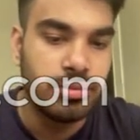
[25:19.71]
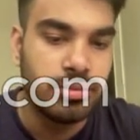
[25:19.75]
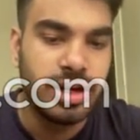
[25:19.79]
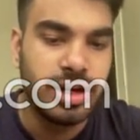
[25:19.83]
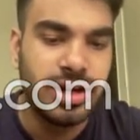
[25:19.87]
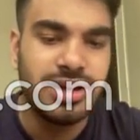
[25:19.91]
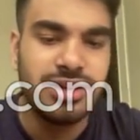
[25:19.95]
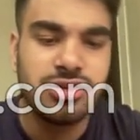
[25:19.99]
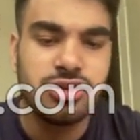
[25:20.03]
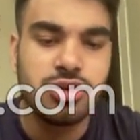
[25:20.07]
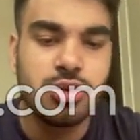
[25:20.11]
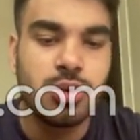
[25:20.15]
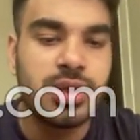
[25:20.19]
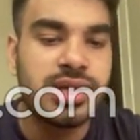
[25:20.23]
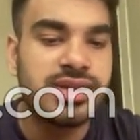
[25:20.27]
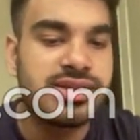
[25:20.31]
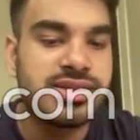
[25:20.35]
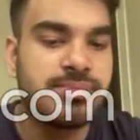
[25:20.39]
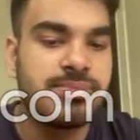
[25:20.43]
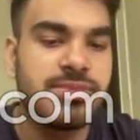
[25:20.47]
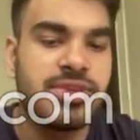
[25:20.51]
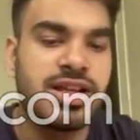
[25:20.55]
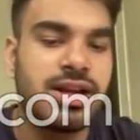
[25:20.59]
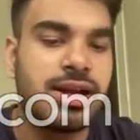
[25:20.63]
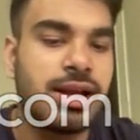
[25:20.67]
It is doing
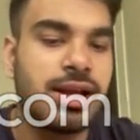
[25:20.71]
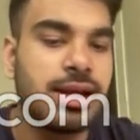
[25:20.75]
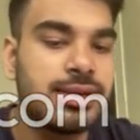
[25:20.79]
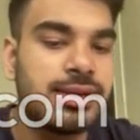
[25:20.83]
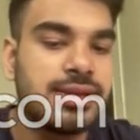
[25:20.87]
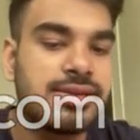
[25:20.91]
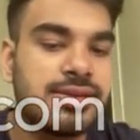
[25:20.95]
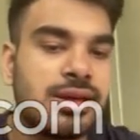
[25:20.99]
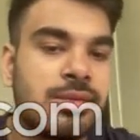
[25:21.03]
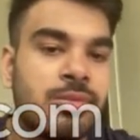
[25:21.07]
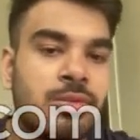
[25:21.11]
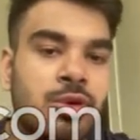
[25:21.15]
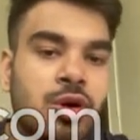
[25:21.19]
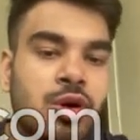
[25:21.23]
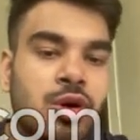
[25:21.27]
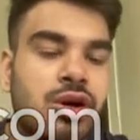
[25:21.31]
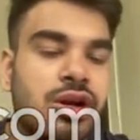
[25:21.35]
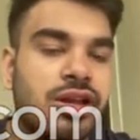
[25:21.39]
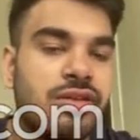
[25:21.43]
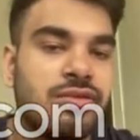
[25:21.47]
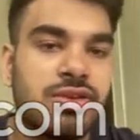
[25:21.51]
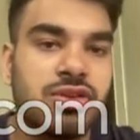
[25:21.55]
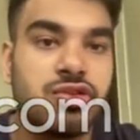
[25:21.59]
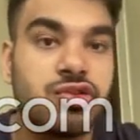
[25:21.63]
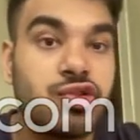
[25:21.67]
something like this. I'm not
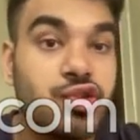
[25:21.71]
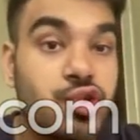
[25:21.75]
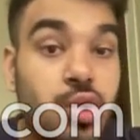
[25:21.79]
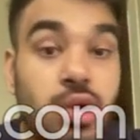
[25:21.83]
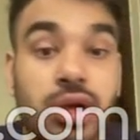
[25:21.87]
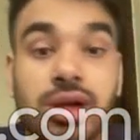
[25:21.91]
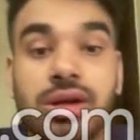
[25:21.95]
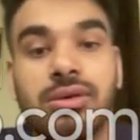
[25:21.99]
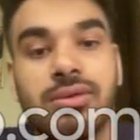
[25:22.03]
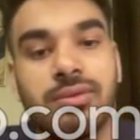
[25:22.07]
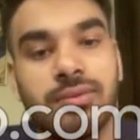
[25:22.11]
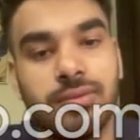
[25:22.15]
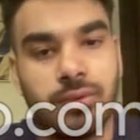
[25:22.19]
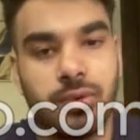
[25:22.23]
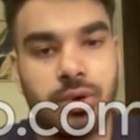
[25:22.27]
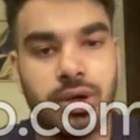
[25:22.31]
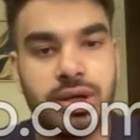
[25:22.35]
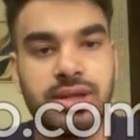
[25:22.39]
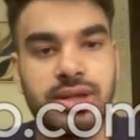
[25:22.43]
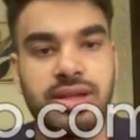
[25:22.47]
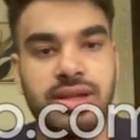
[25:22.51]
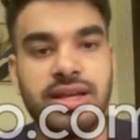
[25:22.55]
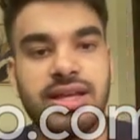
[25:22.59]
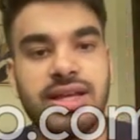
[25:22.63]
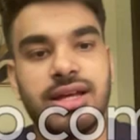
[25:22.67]
even sure
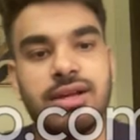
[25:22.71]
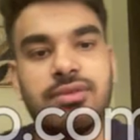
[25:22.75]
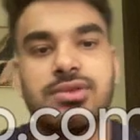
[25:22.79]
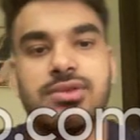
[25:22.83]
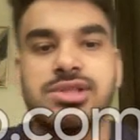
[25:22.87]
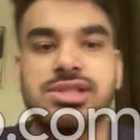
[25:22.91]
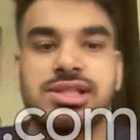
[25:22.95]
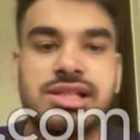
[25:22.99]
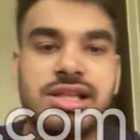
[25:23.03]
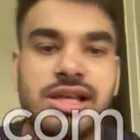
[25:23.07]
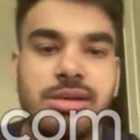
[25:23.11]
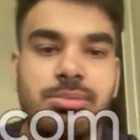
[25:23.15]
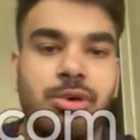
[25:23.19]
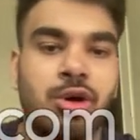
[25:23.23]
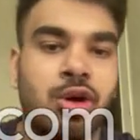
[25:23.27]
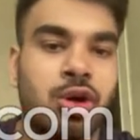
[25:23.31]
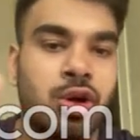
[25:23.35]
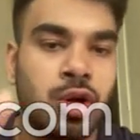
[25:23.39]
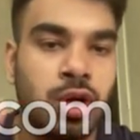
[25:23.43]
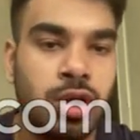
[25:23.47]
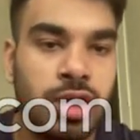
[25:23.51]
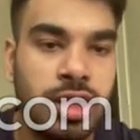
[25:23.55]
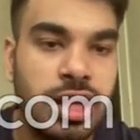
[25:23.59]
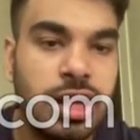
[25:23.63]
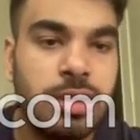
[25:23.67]
what the year was, leap or
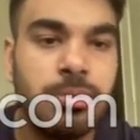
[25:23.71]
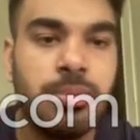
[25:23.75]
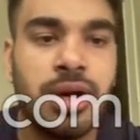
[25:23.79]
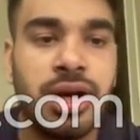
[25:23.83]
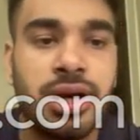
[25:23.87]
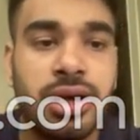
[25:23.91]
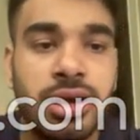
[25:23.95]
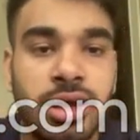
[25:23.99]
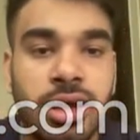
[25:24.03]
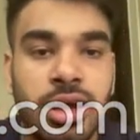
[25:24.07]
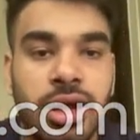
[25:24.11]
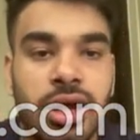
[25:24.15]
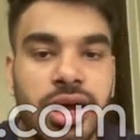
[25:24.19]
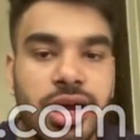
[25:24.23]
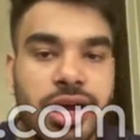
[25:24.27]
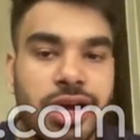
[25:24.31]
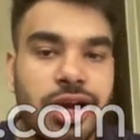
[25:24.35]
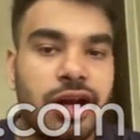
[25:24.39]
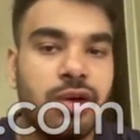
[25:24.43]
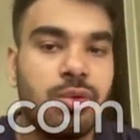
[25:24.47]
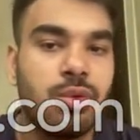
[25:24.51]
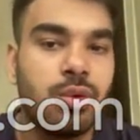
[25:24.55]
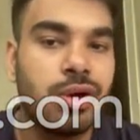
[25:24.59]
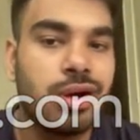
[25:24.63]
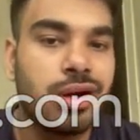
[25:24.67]
non-leap, but
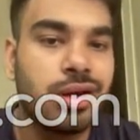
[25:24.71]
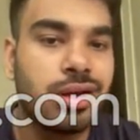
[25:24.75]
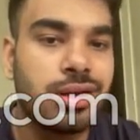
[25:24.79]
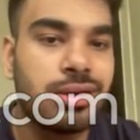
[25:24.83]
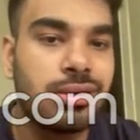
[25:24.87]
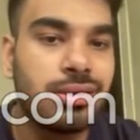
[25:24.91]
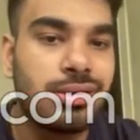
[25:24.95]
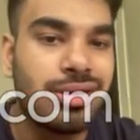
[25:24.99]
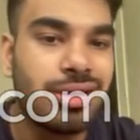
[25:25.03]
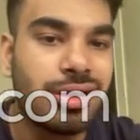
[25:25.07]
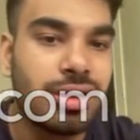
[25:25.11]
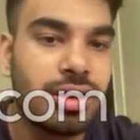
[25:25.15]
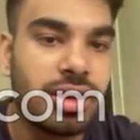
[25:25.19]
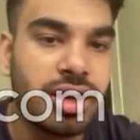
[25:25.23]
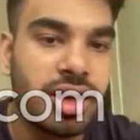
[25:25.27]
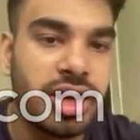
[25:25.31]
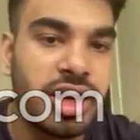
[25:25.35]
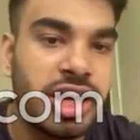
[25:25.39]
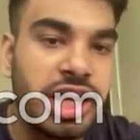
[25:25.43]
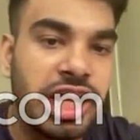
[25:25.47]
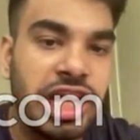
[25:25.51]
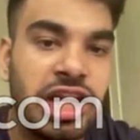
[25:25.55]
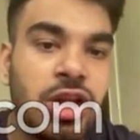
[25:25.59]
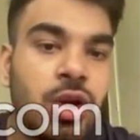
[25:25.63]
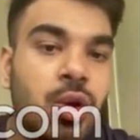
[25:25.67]
it would
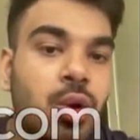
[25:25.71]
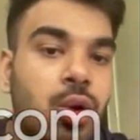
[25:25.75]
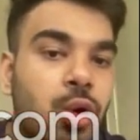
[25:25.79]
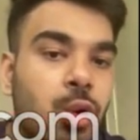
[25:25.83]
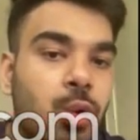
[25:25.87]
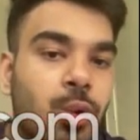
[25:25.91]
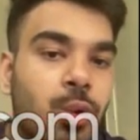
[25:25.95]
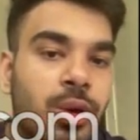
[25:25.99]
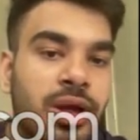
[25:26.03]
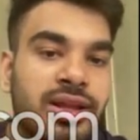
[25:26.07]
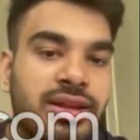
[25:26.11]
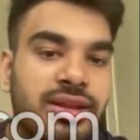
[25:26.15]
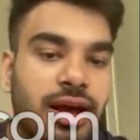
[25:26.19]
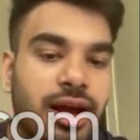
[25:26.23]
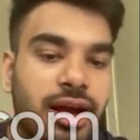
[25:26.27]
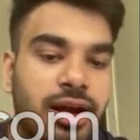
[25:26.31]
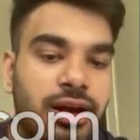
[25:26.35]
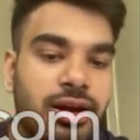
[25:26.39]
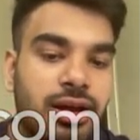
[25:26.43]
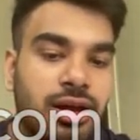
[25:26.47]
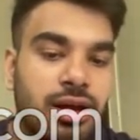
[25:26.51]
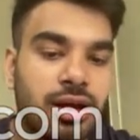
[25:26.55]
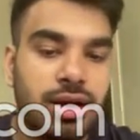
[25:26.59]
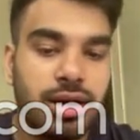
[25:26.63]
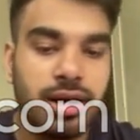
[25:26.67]
continue doing
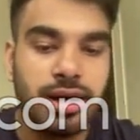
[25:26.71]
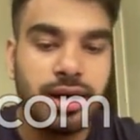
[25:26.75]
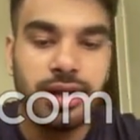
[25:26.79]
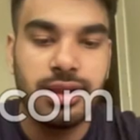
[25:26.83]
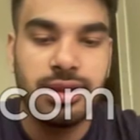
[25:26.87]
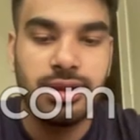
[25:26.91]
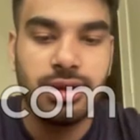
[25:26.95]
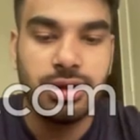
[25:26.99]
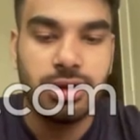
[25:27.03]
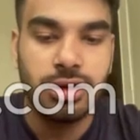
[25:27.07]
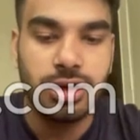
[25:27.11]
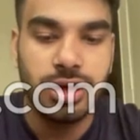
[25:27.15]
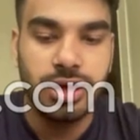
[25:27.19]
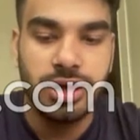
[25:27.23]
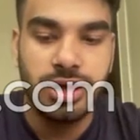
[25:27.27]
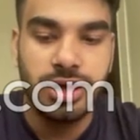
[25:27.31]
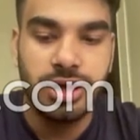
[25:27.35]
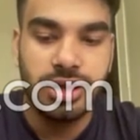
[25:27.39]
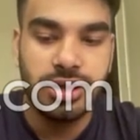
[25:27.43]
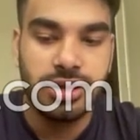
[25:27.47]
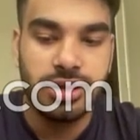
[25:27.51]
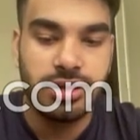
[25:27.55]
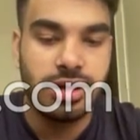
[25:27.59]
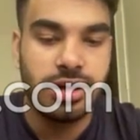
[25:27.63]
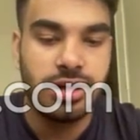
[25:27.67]
that till the current
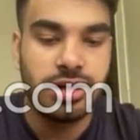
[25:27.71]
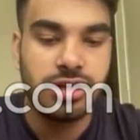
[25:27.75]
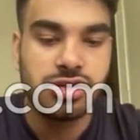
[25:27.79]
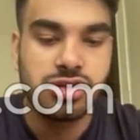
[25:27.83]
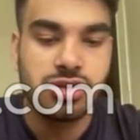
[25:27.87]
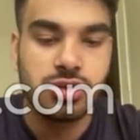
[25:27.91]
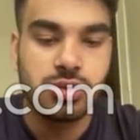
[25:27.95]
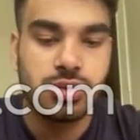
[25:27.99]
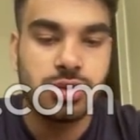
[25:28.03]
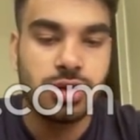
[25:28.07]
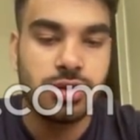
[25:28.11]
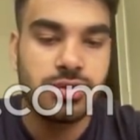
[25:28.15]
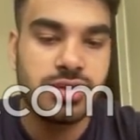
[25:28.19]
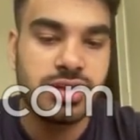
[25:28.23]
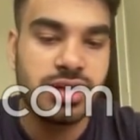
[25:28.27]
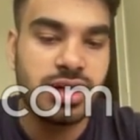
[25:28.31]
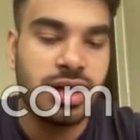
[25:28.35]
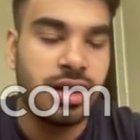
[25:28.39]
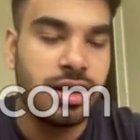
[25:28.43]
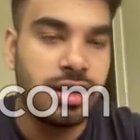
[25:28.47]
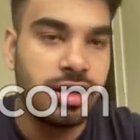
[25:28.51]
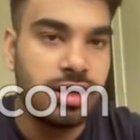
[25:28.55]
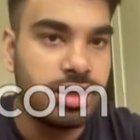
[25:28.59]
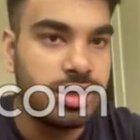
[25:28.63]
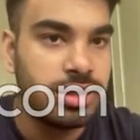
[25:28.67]
year, that is
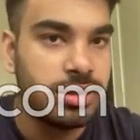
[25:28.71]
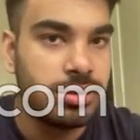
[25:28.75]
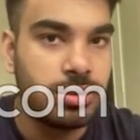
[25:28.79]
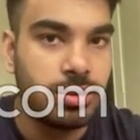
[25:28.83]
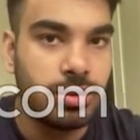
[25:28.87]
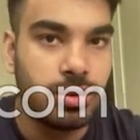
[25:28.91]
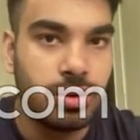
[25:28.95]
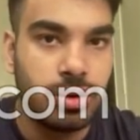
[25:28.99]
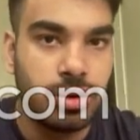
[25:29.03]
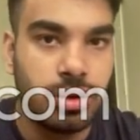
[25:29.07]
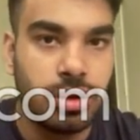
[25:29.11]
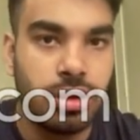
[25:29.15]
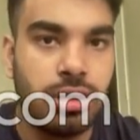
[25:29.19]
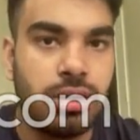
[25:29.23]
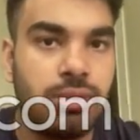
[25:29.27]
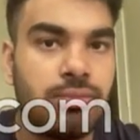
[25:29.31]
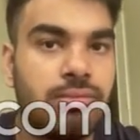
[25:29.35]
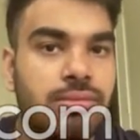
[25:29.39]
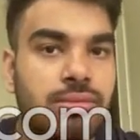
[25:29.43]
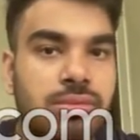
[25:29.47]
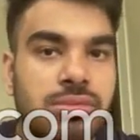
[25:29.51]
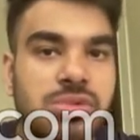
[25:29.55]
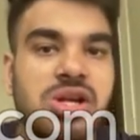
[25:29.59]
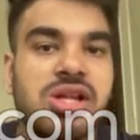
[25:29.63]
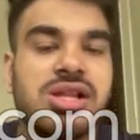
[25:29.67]
2019,
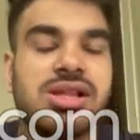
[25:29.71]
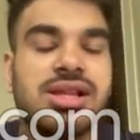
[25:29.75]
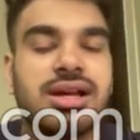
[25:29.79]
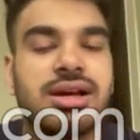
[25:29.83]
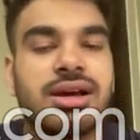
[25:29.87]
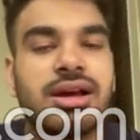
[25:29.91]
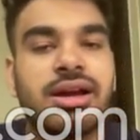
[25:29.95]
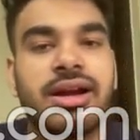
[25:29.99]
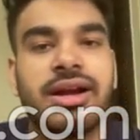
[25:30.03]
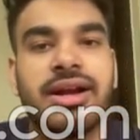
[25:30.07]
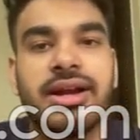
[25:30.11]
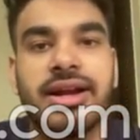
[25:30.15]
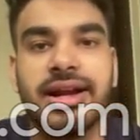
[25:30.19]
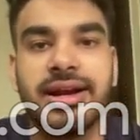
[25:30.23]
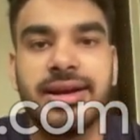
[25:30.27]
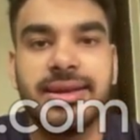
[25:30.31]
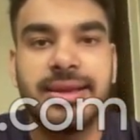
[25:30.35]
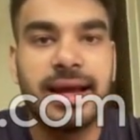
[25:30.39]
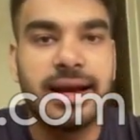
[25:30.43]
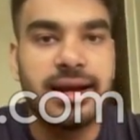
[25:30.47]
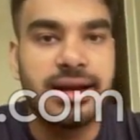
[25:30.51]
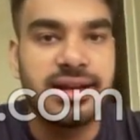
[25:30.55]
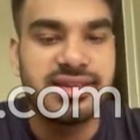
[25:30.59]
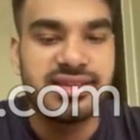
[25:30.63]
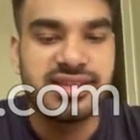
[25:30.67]
or till the current date
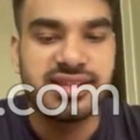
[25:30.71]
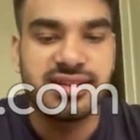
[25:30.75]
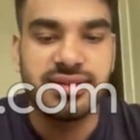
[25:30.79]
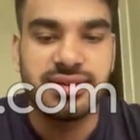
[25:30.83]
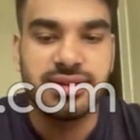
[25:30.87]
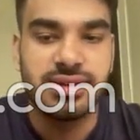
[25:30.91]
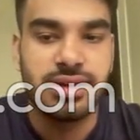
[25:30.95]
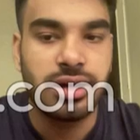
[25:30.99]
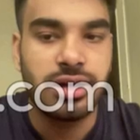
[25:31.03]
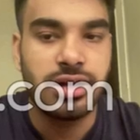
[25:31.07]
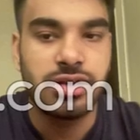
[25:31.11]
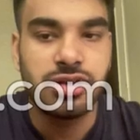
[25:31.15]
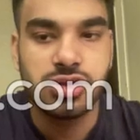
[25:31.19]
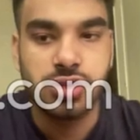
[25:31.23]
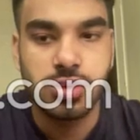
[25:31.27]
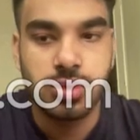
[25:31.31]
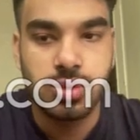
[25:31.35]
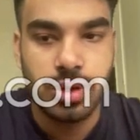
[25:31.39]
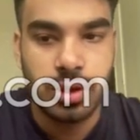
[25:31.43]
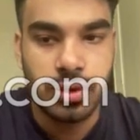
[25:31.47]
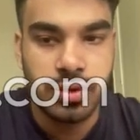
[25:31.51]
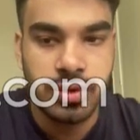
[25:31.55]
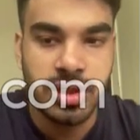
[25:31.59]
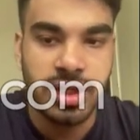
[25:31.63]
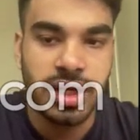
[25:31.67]
that is given, that is
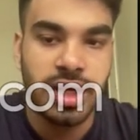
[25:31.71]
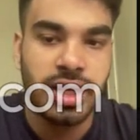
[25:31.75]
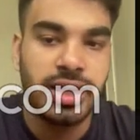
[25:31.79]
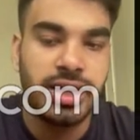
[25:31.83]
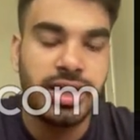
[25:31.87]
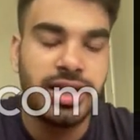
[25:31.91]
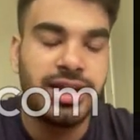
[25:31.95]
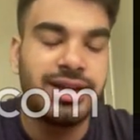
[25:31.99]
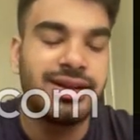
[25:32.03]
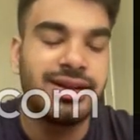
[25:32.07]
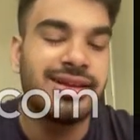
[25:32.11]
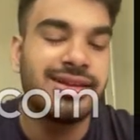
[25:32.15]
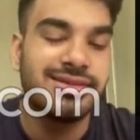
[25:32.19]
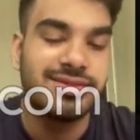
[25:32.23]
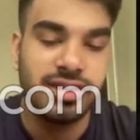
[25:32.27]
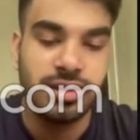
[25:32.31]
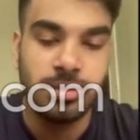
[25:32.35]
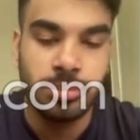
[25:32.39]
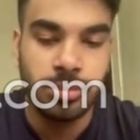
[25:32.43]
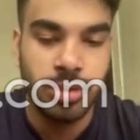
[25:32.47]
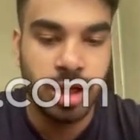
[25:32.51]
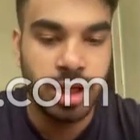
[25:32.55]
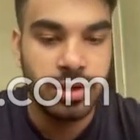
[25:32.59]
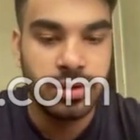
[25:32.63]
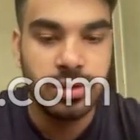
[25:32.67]
2019 and
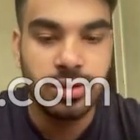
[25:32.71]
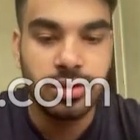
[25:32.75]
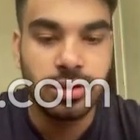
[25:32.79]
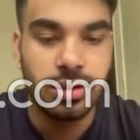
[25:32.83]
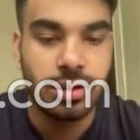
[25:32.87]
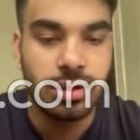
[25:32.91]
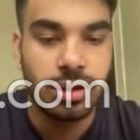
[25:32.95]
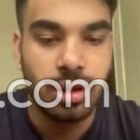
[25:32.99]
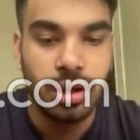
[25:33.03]
some month.